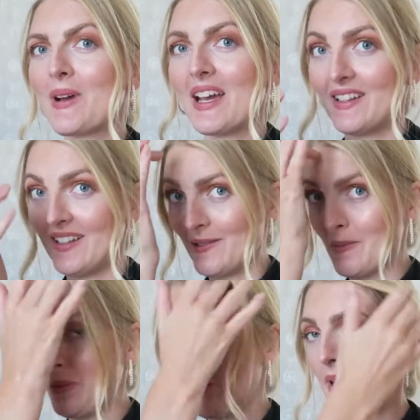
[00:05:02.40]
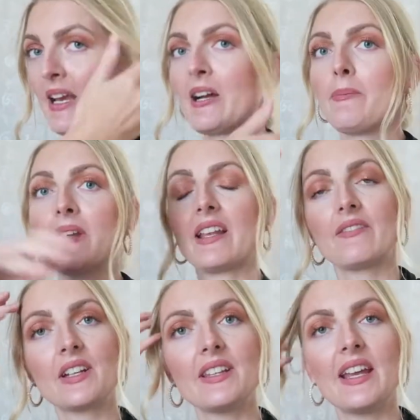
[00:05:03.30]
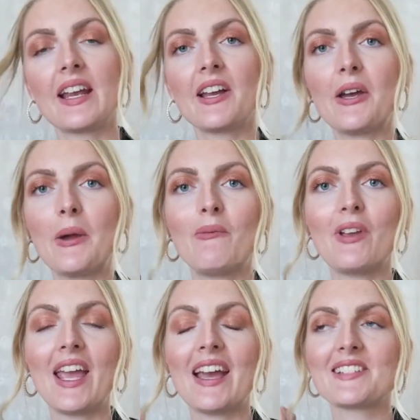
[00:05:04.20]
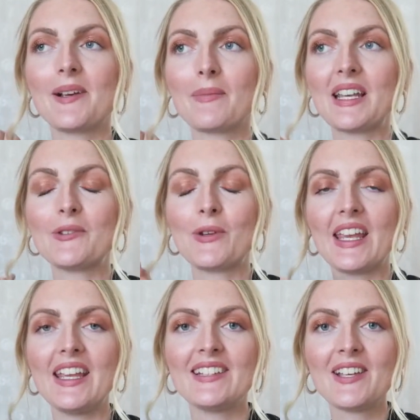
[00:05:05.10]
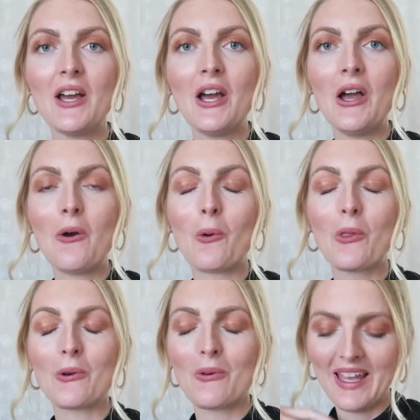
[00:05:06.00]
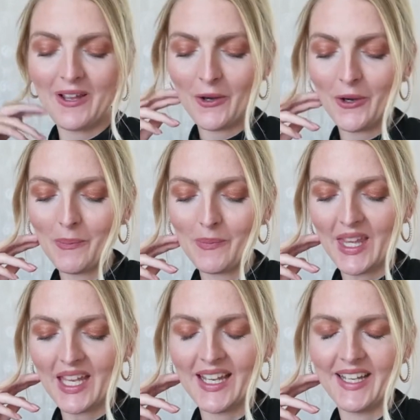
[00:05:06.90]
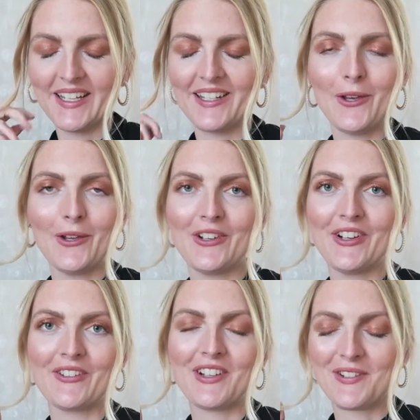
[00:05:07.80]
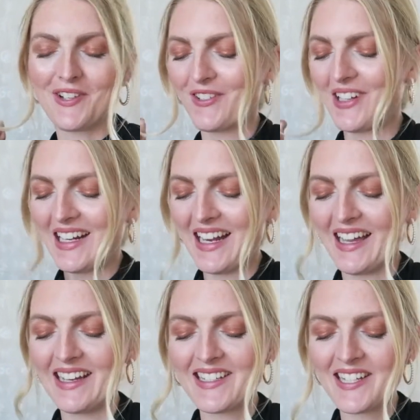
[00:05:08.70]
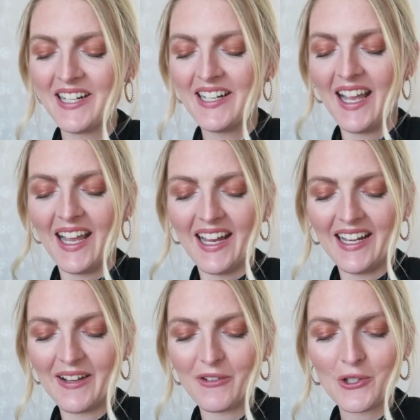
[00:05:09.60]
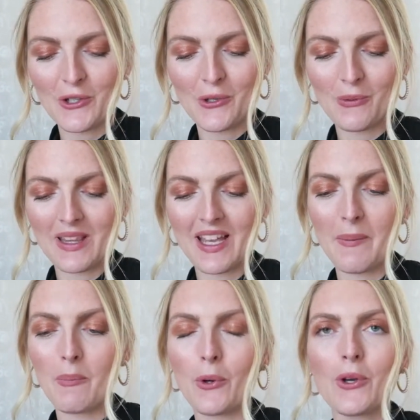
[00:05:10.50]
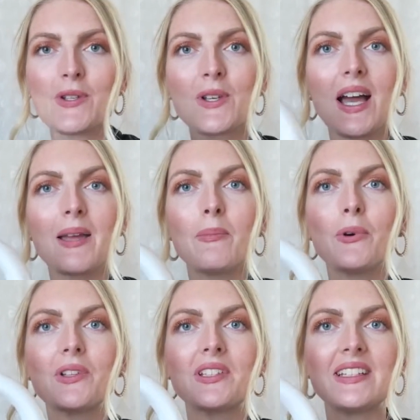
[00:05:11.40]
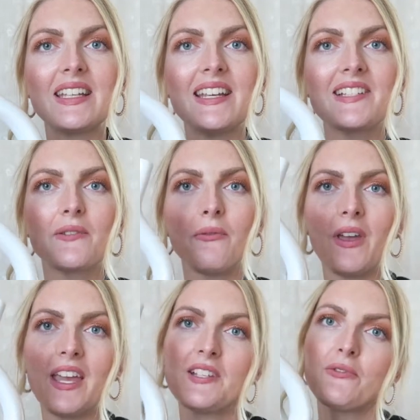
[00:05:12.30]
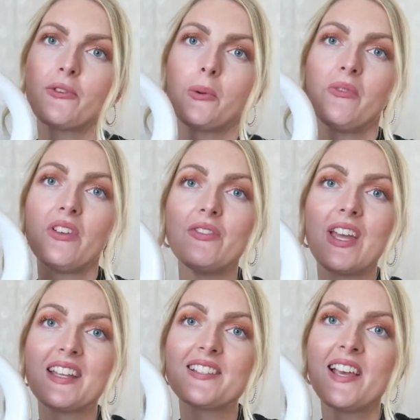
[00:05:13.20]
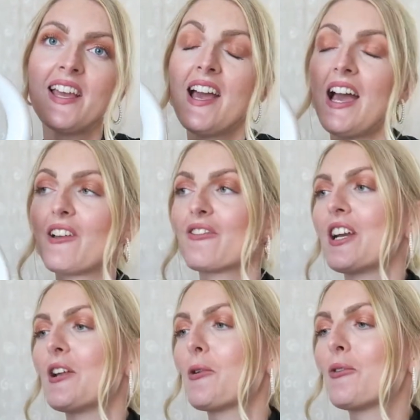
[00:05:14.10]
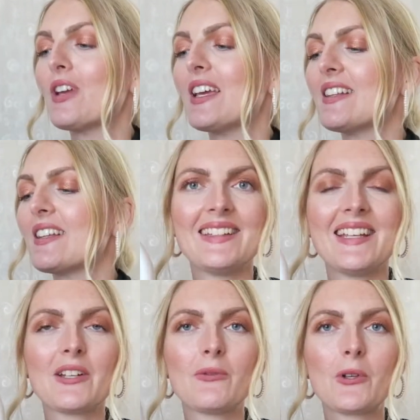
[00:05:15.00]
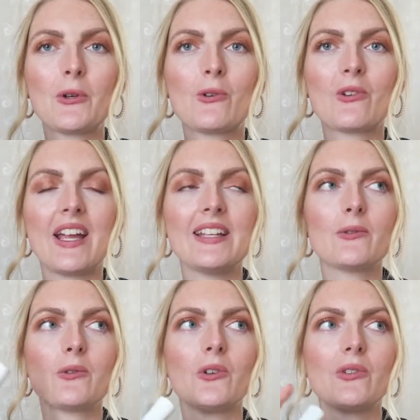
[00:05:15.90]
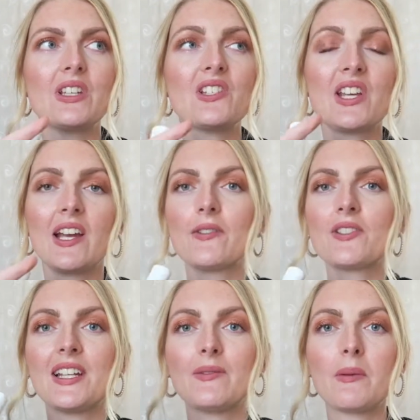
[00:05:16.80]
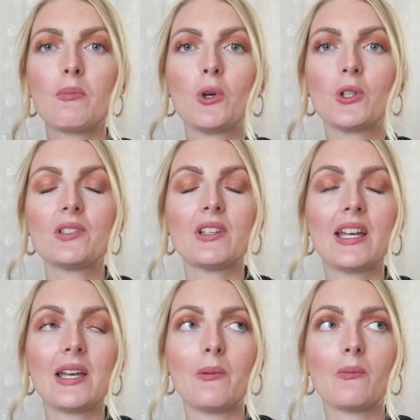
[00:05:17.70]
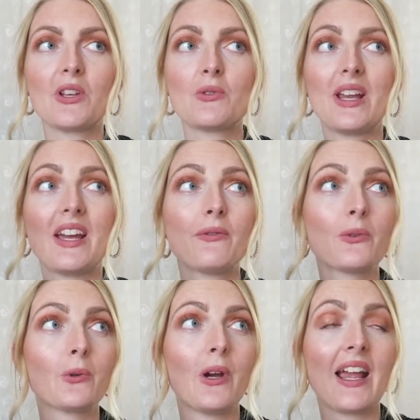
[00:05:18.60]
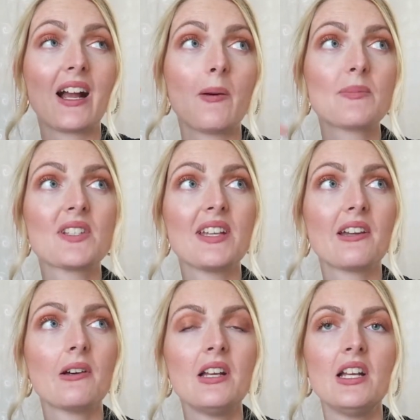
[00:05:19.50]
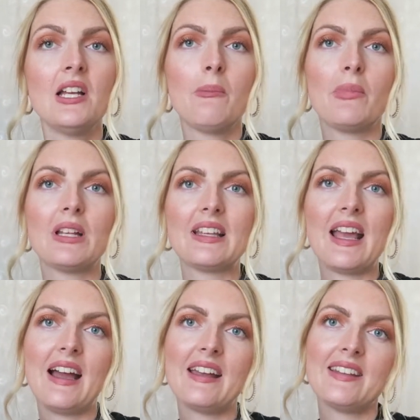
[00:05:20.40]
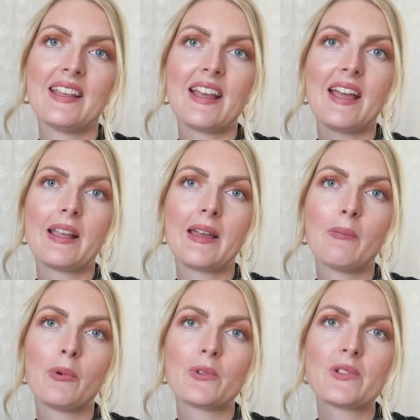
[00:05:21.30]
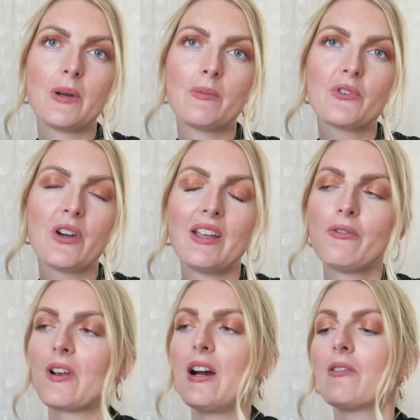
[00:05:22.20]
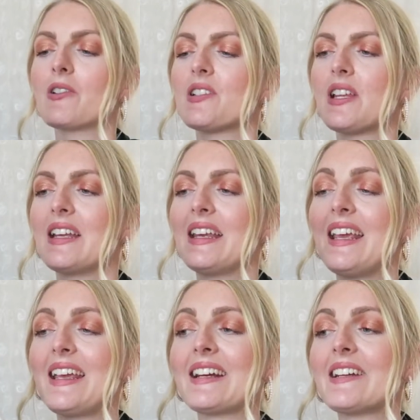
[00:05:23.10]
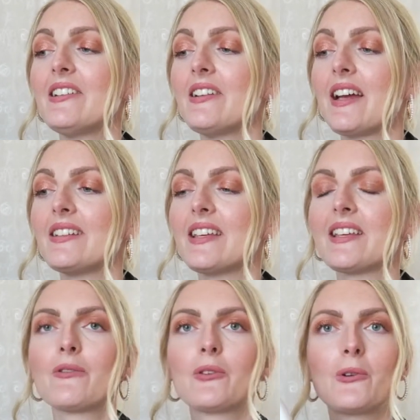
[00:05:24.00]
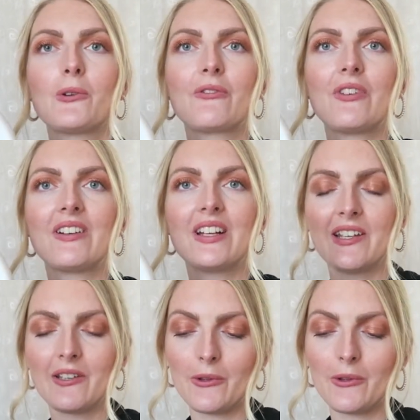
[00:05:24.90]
my terrible makeup and everything. We had something to eat on our way home, a döner, which was really nice. And I will show you what I bought. So I bought this face from VIVENSE. I really love it, and I think it will look great on the shelves that we bought, which we have to hang up still. But yeah, I think I can put some dry flowers in here. I think it will look very